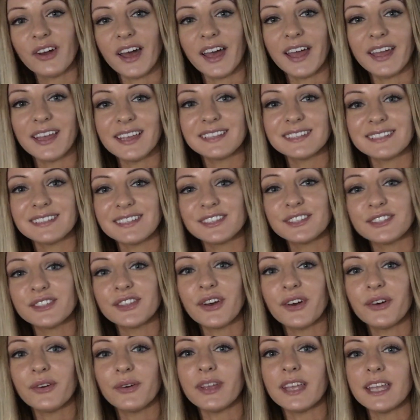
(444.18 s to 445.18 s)
guys,
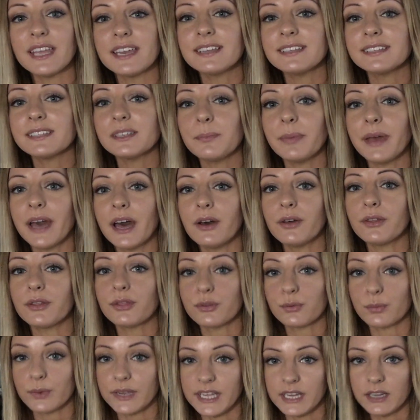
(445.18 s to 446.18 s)
so it is about
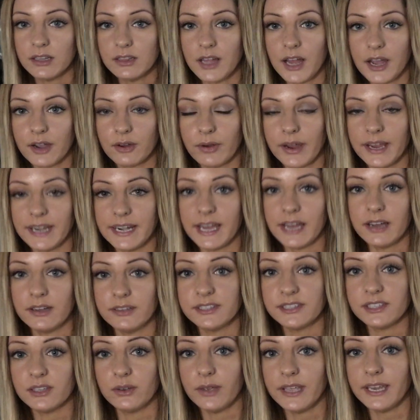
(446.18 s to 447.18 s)
3 o'clock right now,
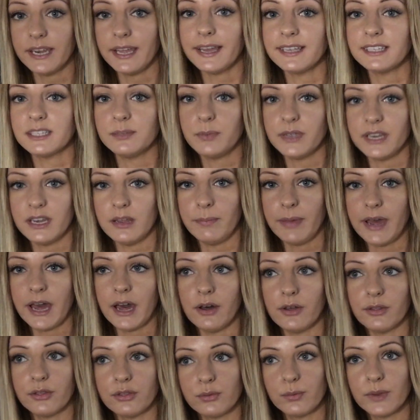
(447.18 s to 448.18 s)
so it has been
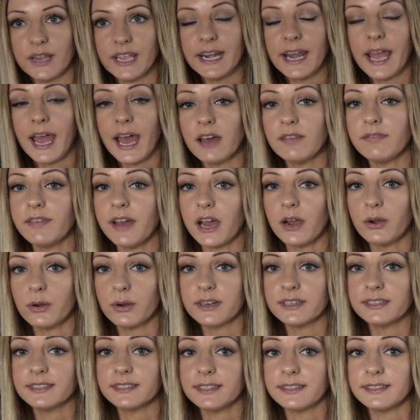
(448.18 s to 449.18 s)
about 3.5
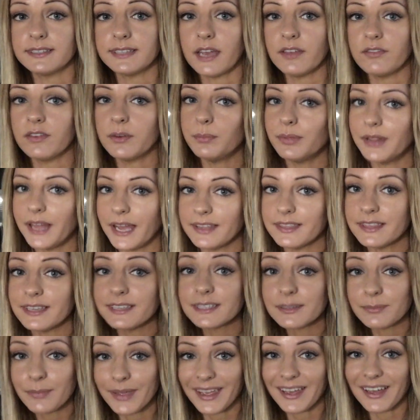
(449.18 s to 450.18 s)
hours since I've applied
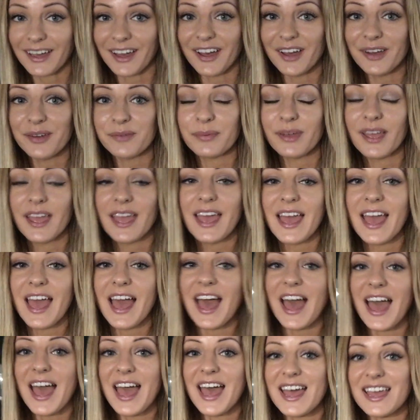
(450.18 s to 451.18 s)
this makeup,
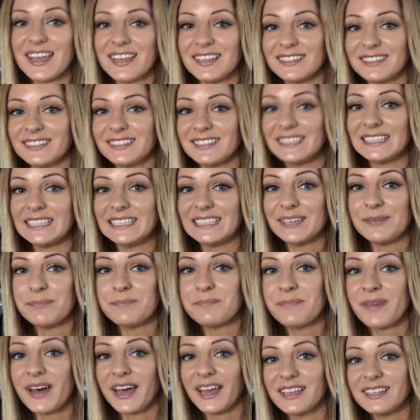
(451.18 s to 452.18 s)
and
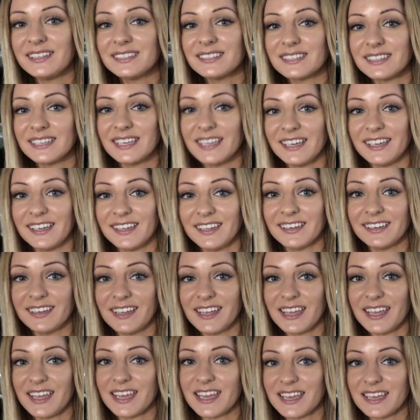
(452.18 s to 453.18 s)
my
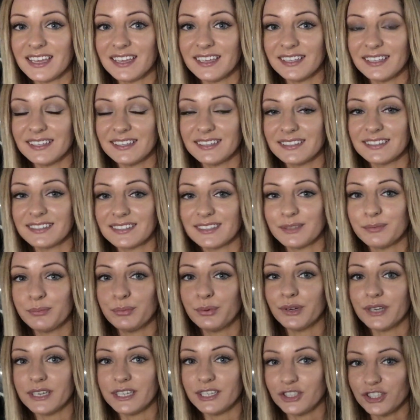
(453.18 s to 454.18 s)
skin is
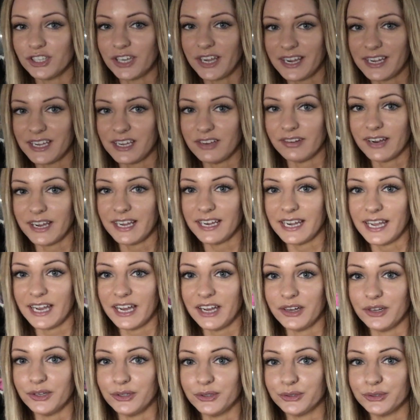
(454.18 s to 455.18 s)
pretty shiny right
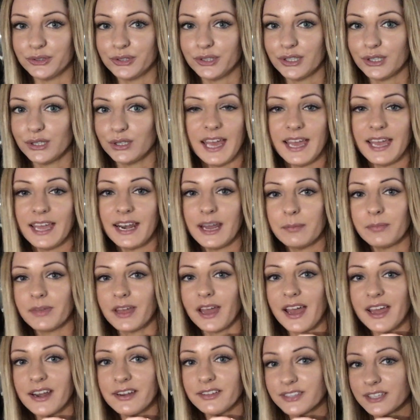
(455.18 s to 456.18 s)
now. And I'm
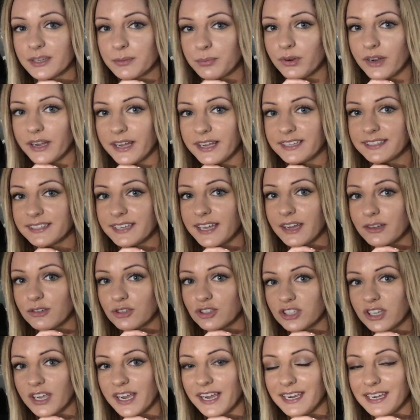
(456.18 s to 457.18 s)
kind of surprised how
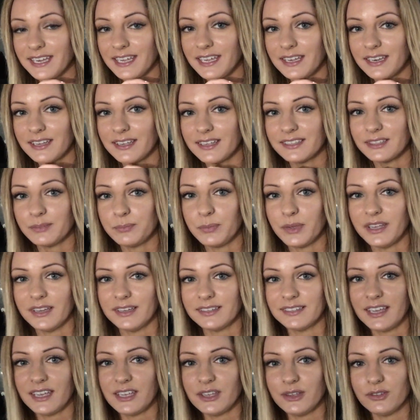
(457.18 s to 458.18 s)
shiny it is
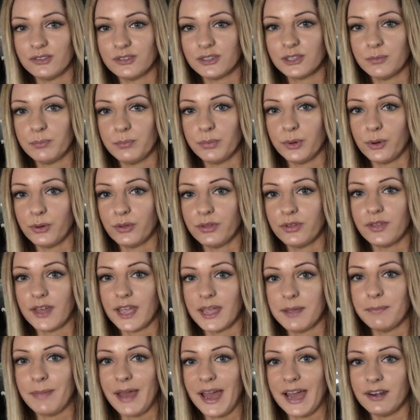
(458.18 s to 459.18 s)
because I used both
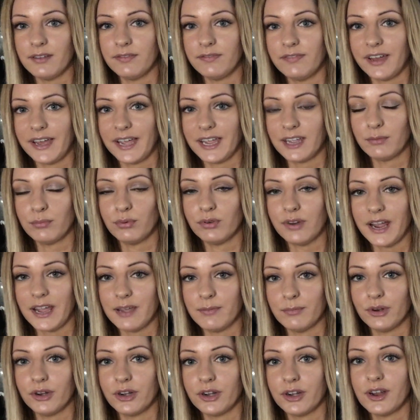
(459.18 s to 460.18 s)
a mattifying
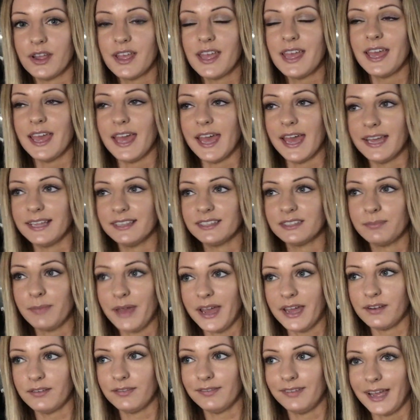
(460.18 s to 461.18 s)
primer and
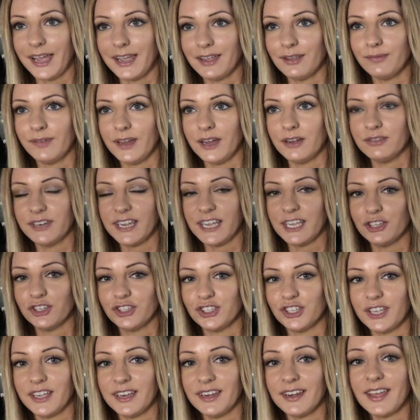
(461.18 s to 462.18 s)
mattifying
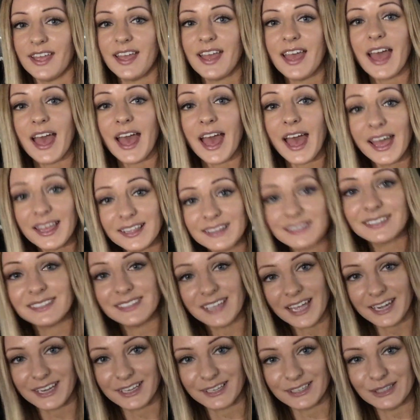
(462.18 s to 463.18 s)
foundation and
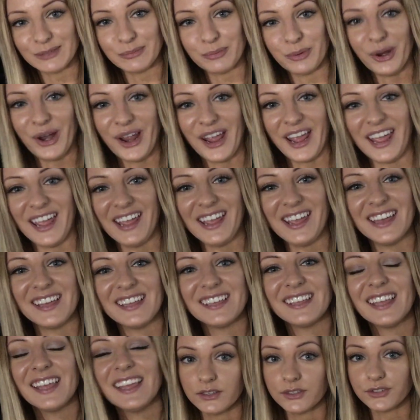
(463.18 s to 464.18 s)
setting spray.
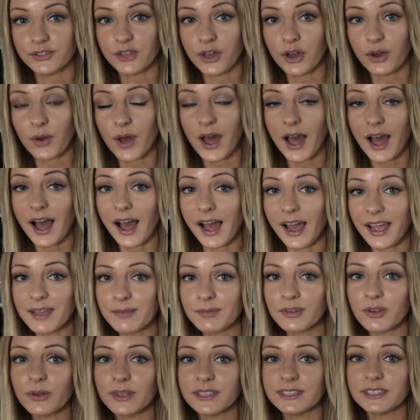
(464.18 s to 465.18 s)
So
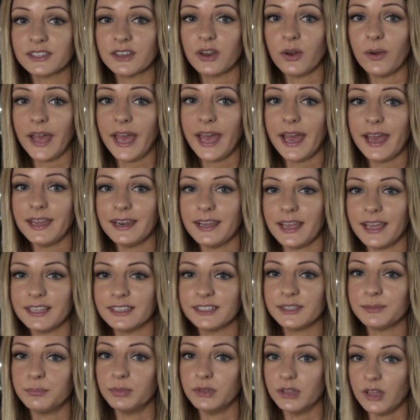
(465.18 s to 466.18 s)
I'm going to go ahead
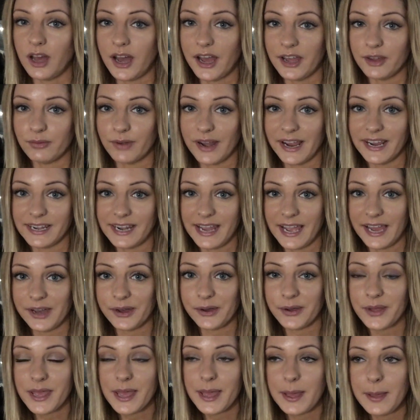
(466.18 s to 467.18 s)
and blot right
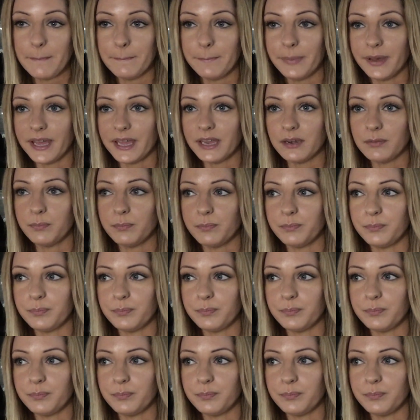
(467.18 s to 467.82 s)
now, but